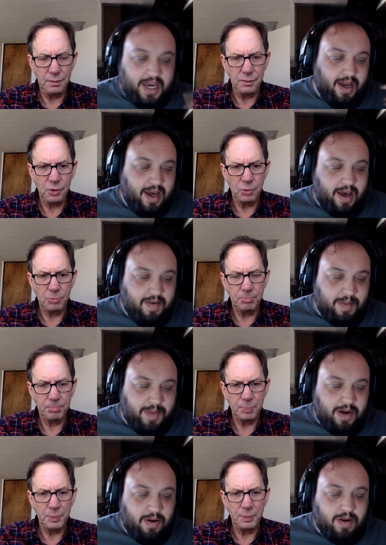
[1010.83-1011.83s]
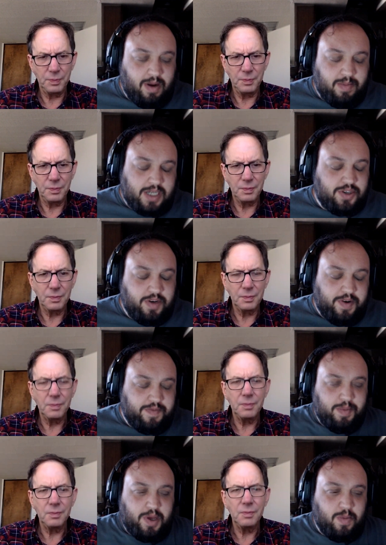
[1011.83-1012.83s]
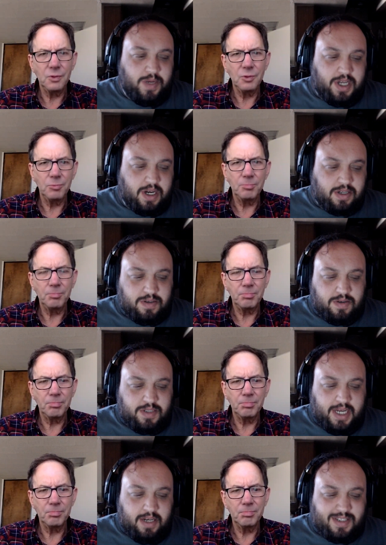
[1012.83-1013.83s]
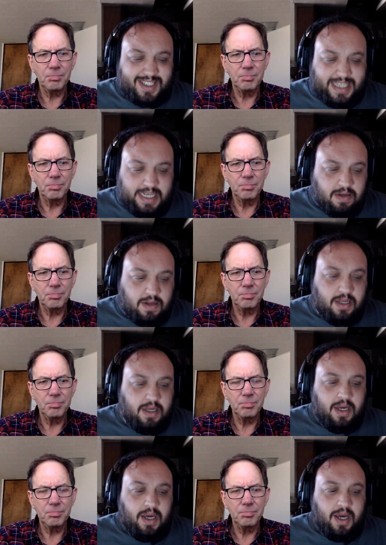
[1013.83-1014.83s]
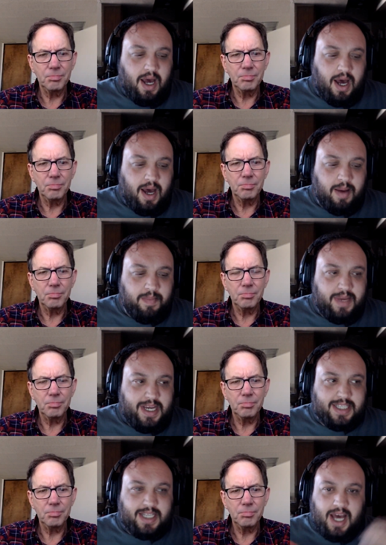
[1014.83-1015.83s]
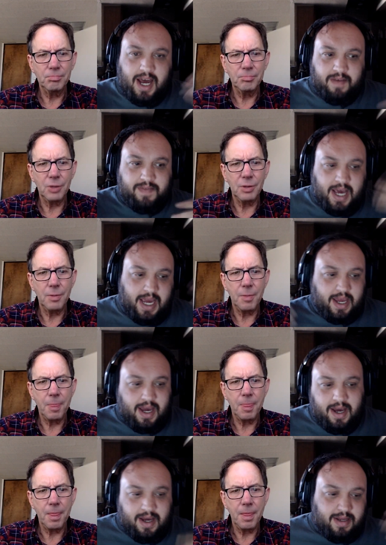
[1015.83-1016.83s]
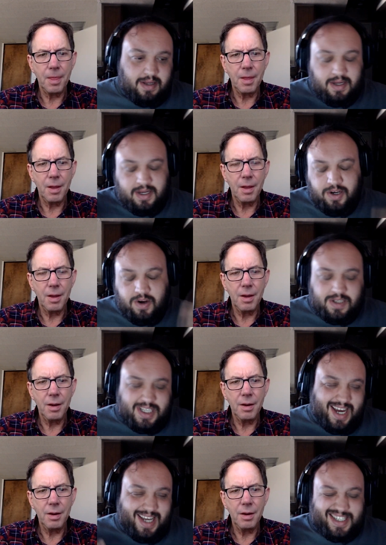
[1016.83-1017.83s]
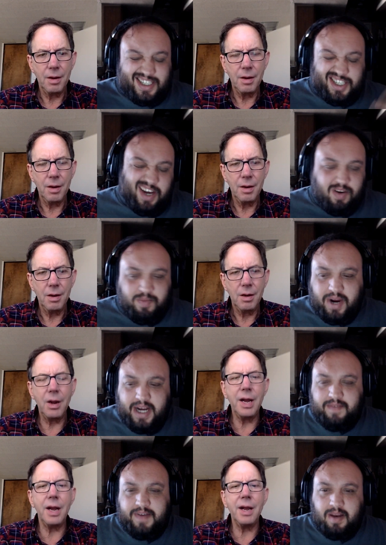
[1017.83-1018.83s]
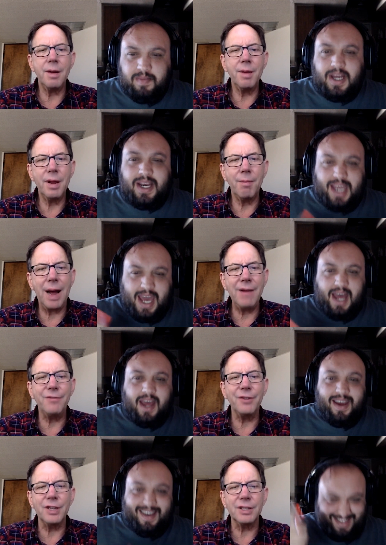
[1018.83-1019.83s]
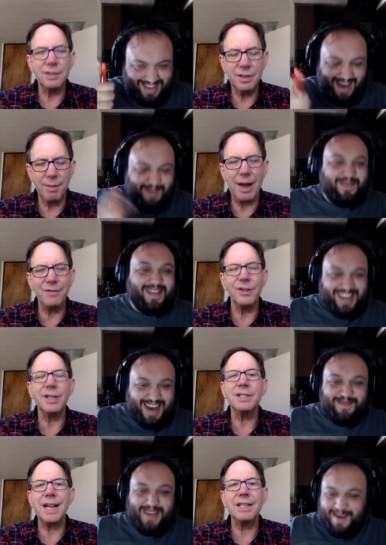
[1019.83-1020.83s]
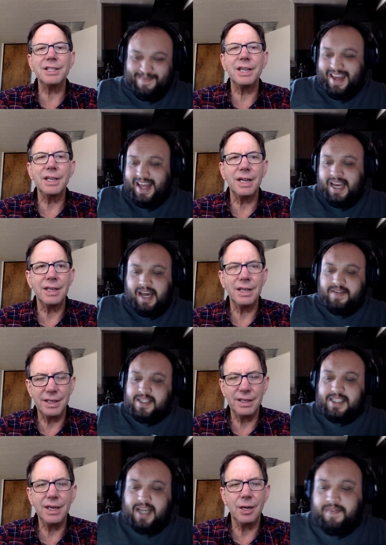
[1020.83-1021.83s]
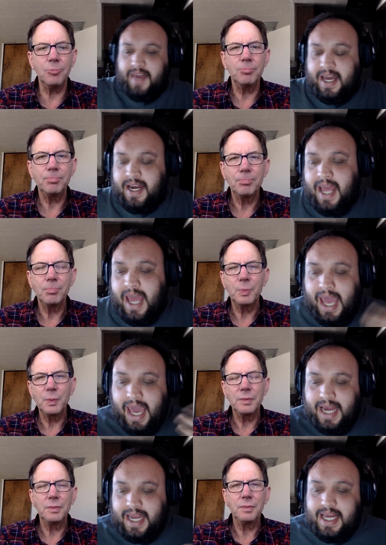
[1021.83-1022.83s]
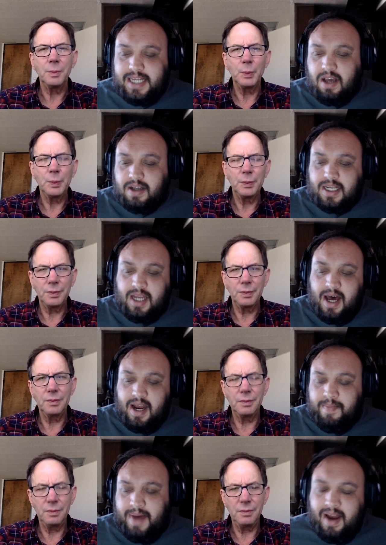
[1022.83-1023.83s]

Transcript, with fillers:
Speaker 1: of I'm not no, I'm not sure if you're familiar with Dr. Daniel Siegel. Um, he does a lot of like uh, neuroscience and childhood brain yeah, development. Yeah, mindfulness. Yeah, Yep, yep. Love his stuff. And and he talks a lot about I